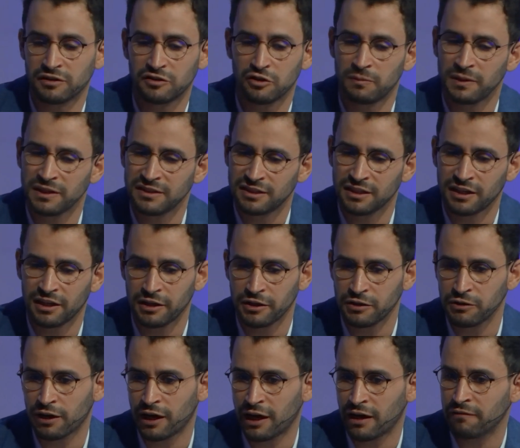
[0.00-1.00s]
So basically
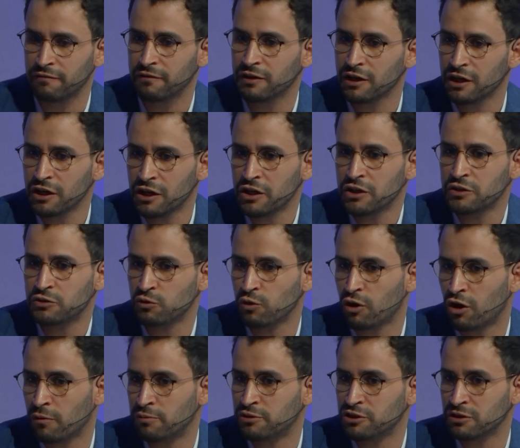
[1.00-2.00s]
you have two
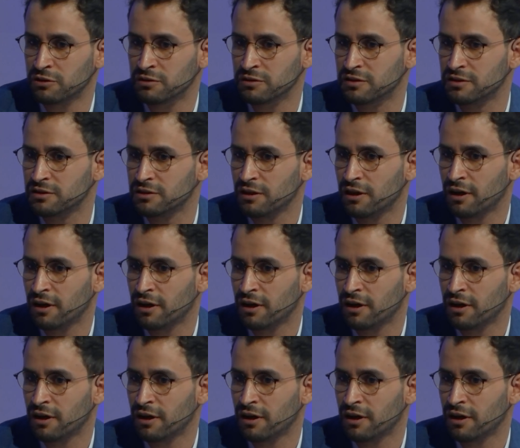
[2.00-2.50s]
options,